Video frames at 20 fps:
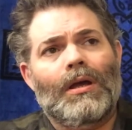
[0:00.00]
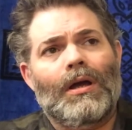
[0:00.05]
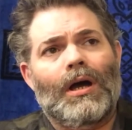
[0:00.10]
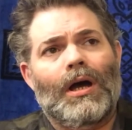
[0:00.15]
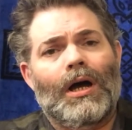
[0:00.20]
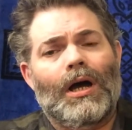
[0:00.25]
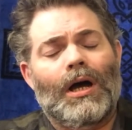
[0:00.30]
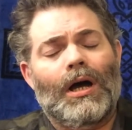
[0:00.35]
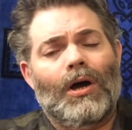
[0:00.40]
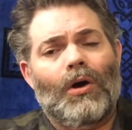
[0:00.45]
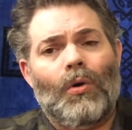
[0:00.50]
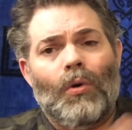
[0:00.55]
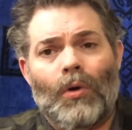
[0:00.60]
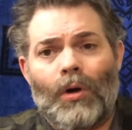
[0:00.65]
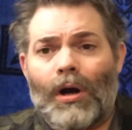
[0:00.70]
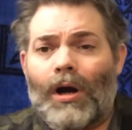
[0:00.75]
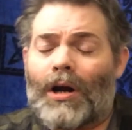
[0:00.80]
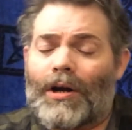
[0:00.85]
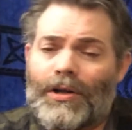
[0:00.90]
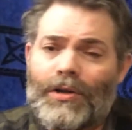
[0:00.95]

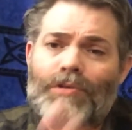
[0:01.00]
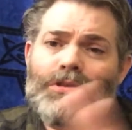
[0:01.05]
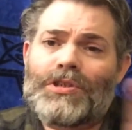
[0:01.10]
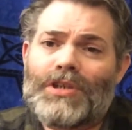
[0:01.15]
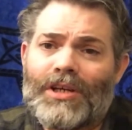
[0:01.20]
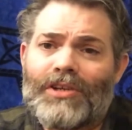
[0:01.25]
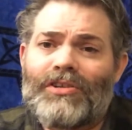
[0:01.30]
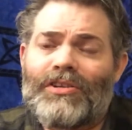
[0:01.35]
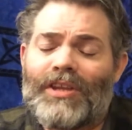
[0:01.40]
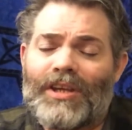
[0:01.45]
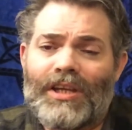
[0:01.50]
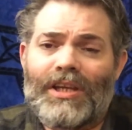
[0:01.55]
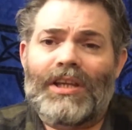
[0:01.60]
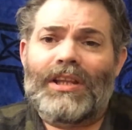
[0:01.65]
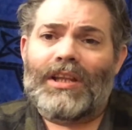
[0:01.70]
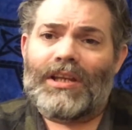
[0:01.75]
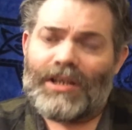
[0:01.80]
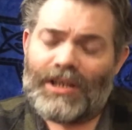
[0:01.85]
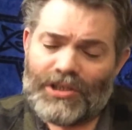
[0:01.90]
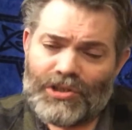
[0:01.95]
Or are you just thinking
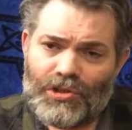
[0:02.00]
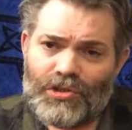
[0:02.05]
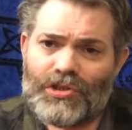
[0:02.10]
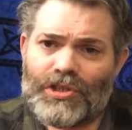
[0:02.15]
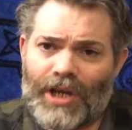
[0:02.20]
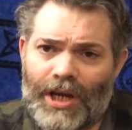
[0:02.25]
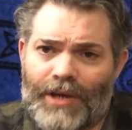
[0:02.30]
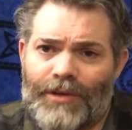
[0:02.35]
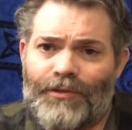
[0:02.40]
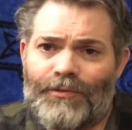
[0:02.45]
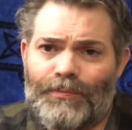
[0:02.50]
that nature's kind